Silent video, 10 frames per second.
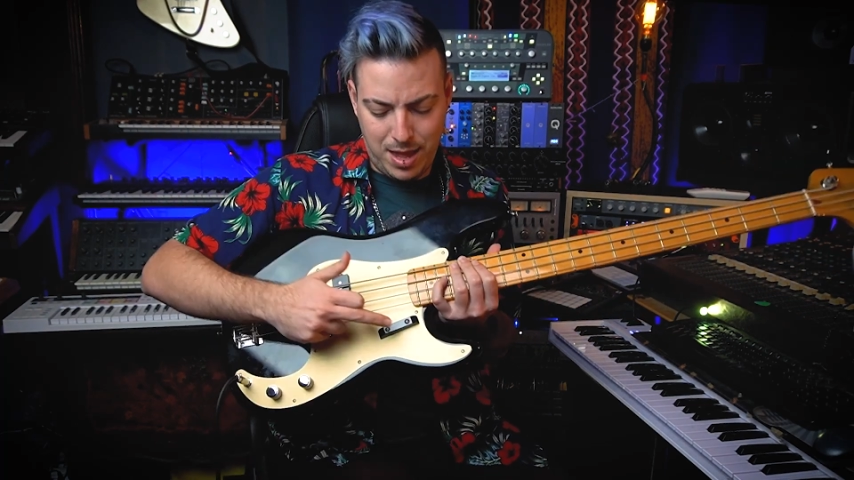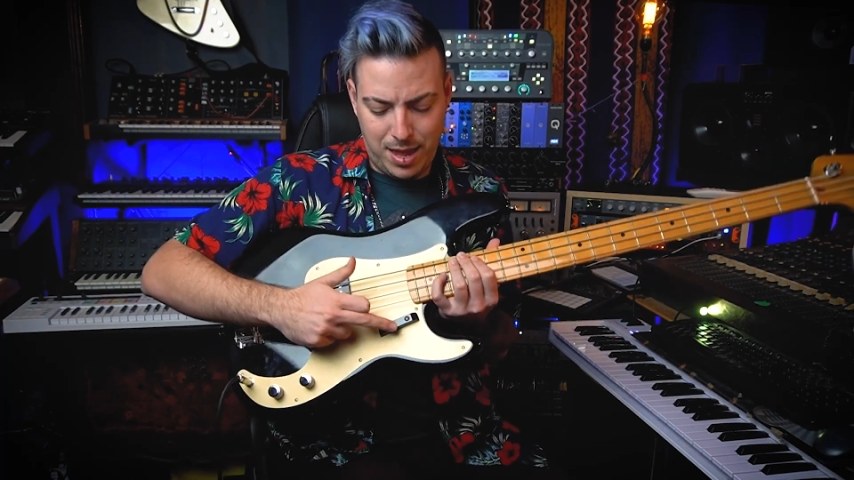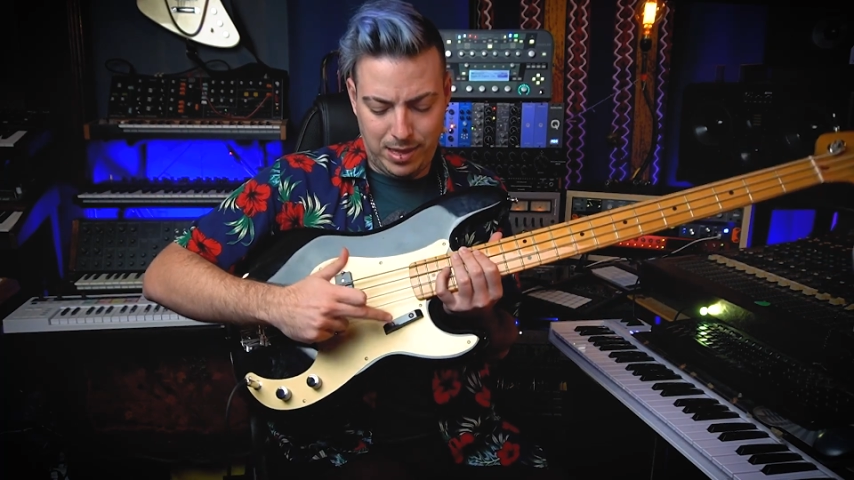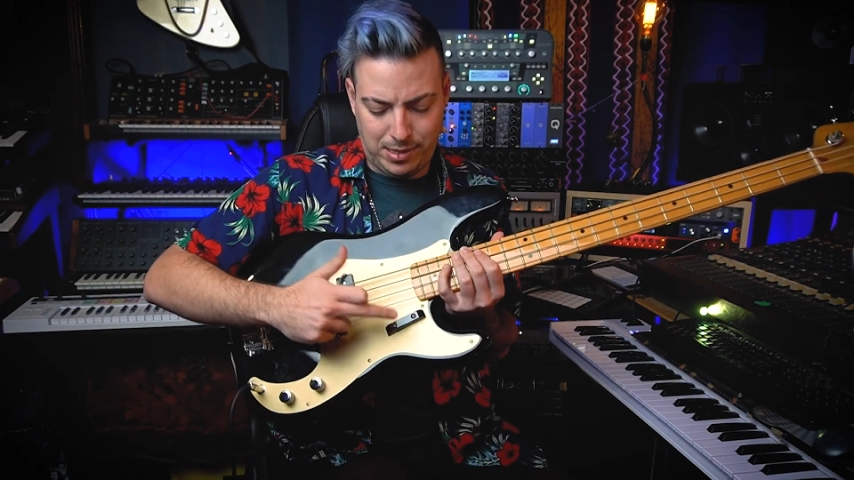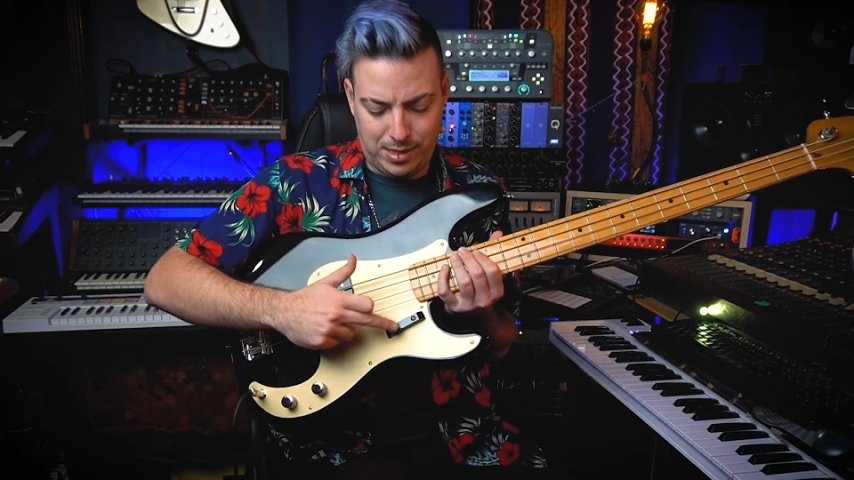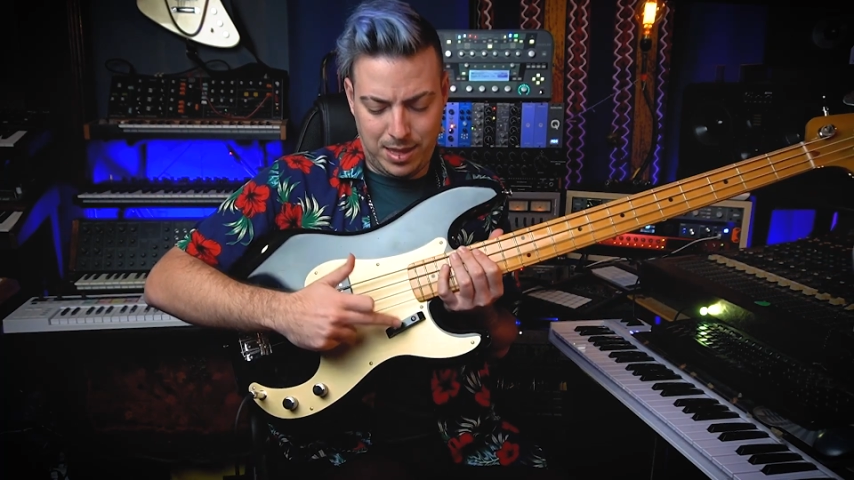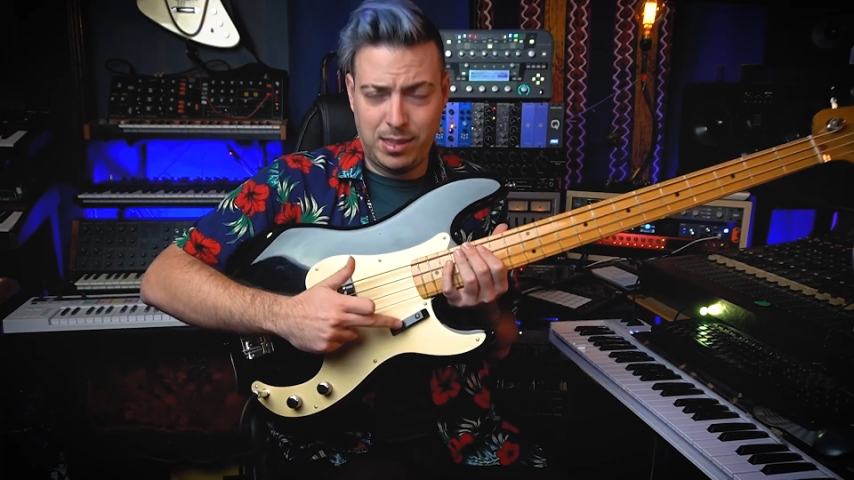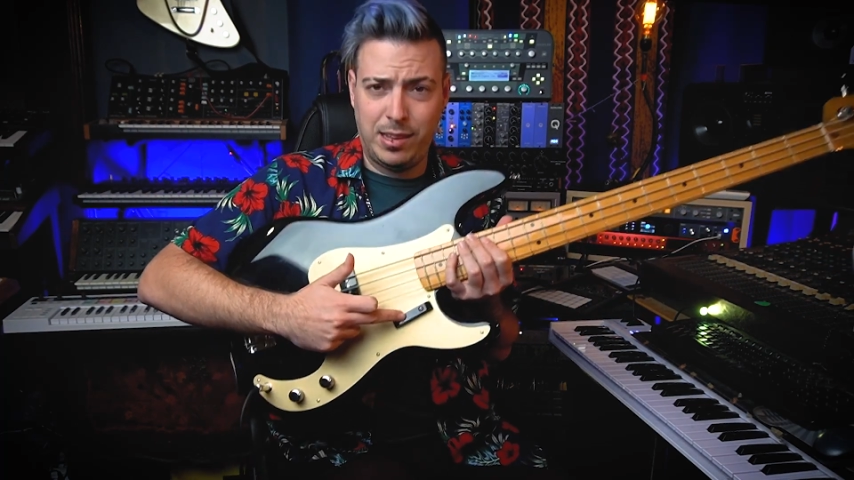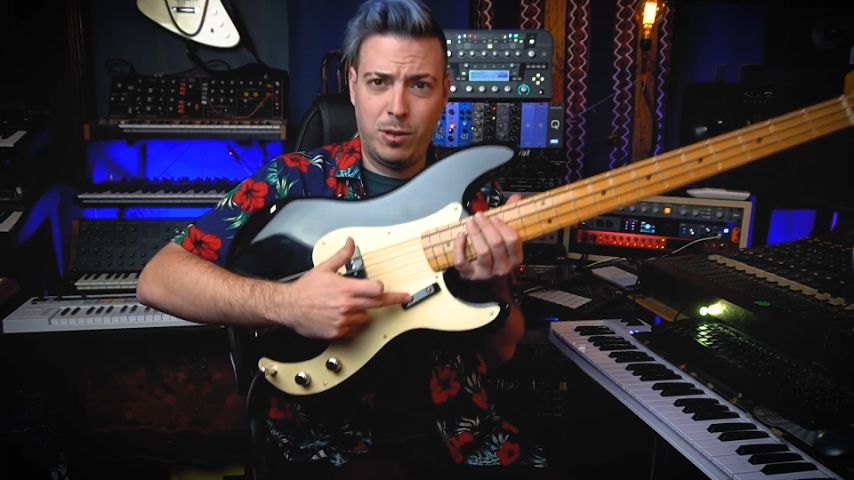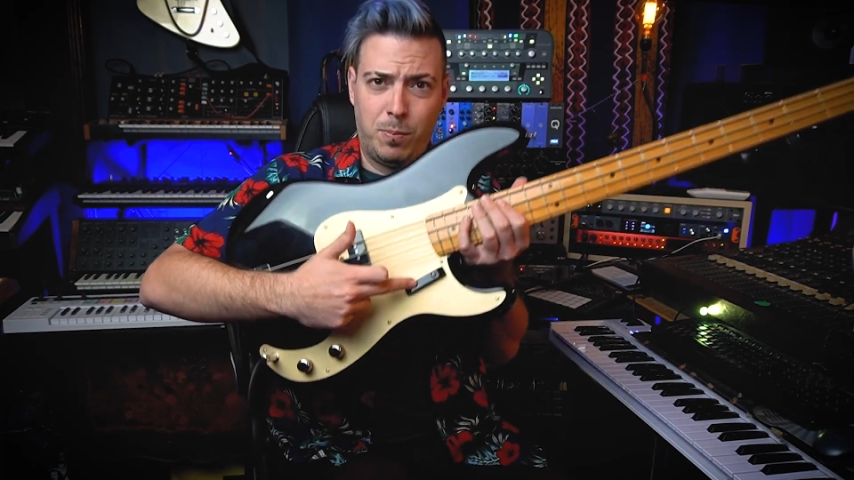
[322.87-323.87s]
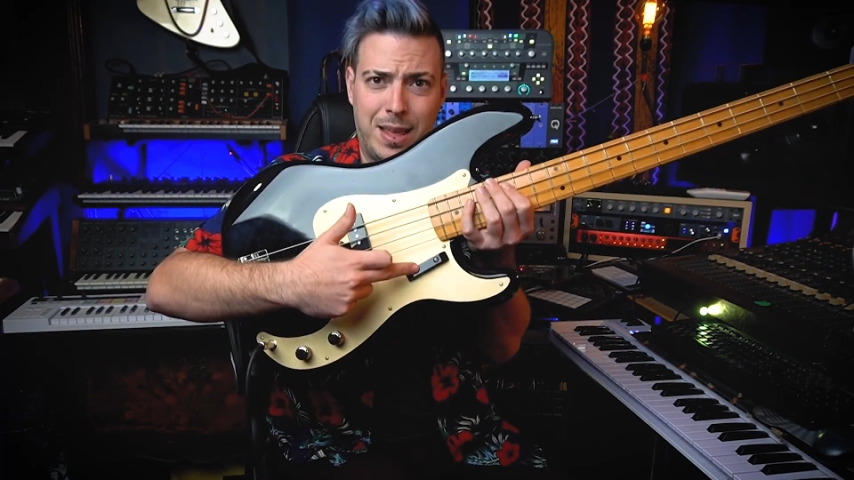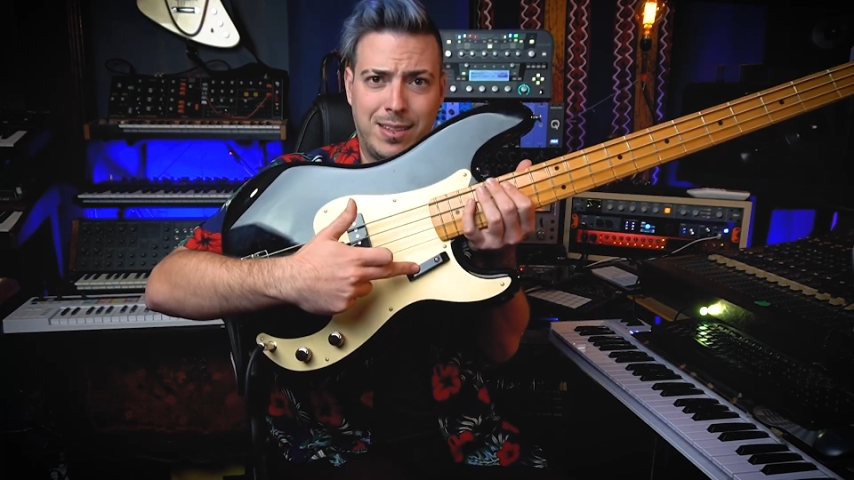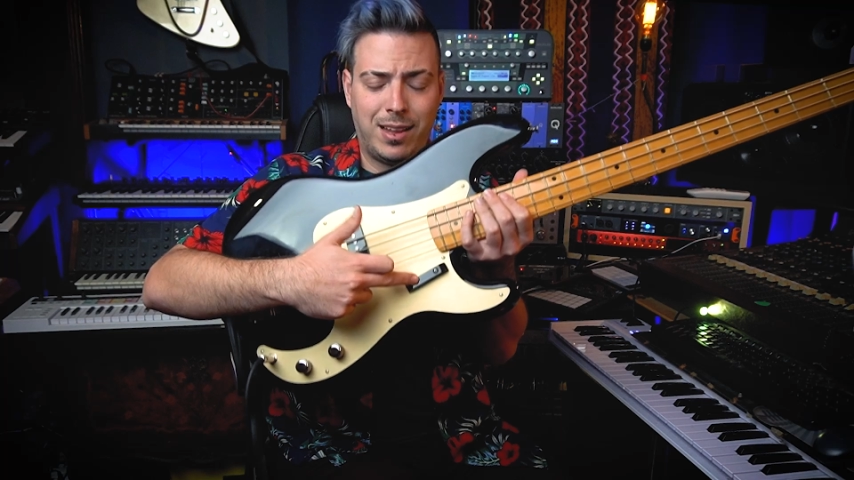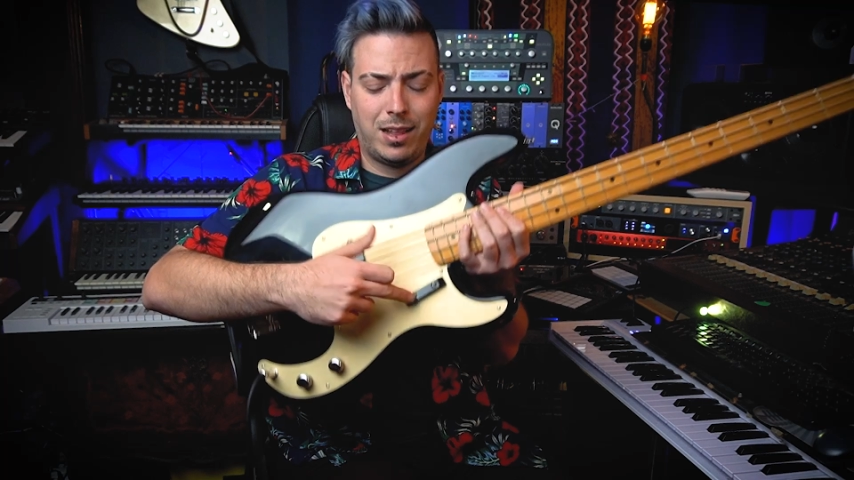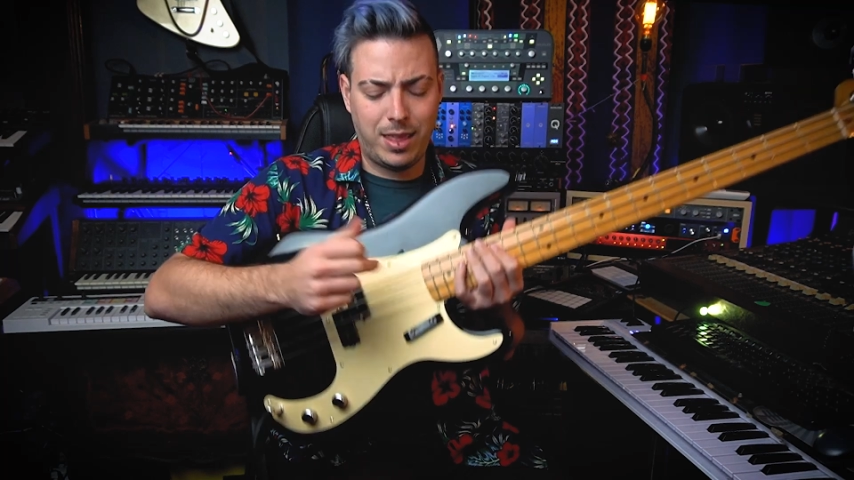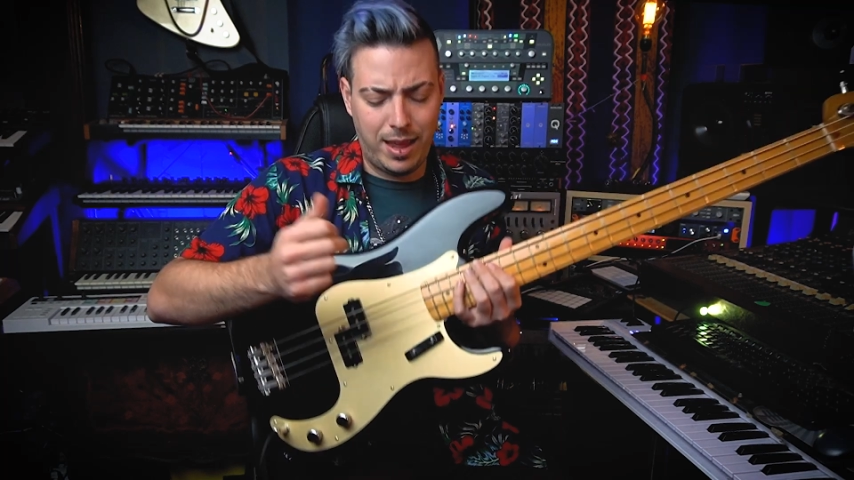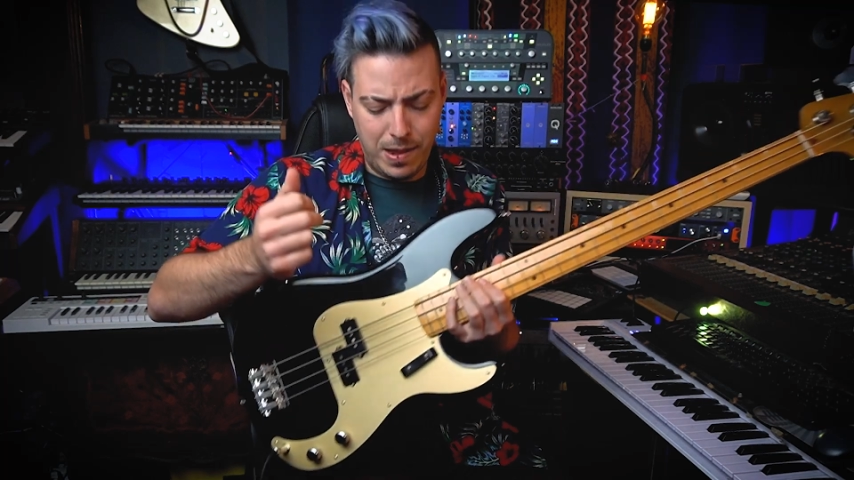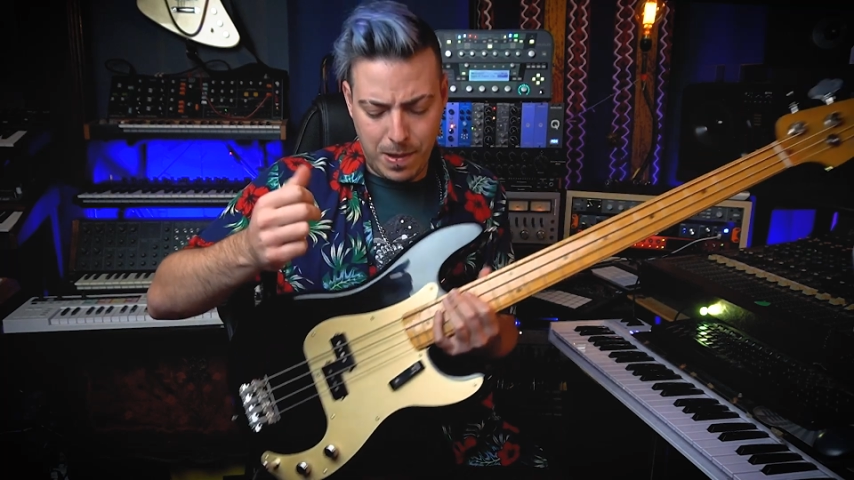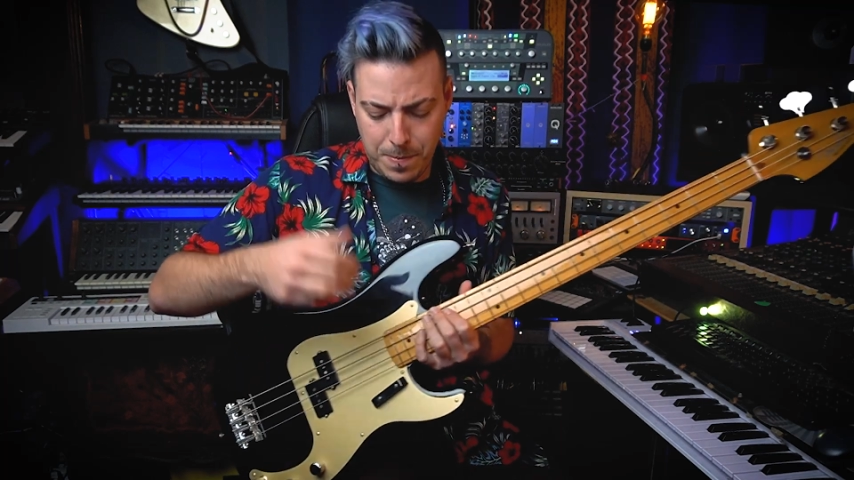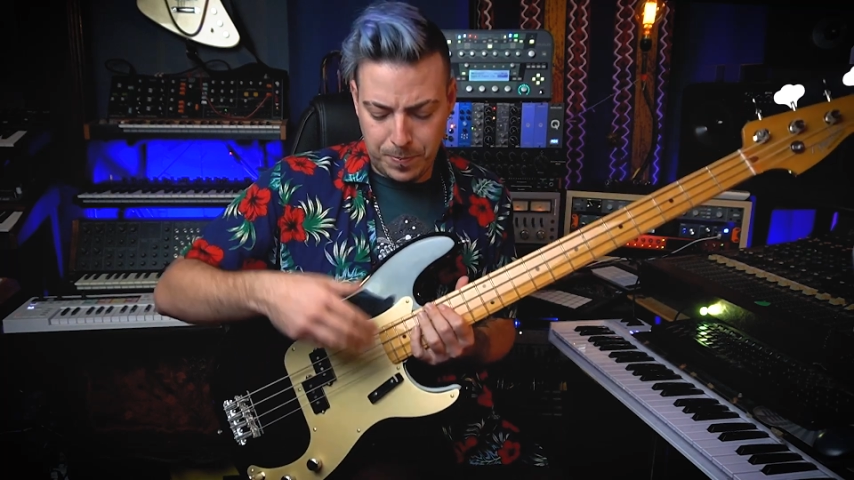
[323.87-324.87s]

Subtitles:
Is this little plastic thing